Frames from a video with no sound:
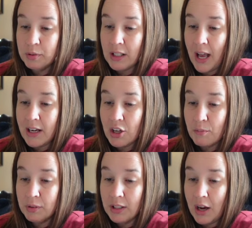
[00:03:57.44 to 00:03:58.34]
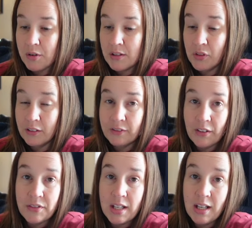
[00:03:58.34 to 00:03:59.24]
plaid blouse for
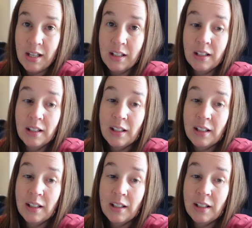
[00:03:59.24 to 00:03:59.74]
$15.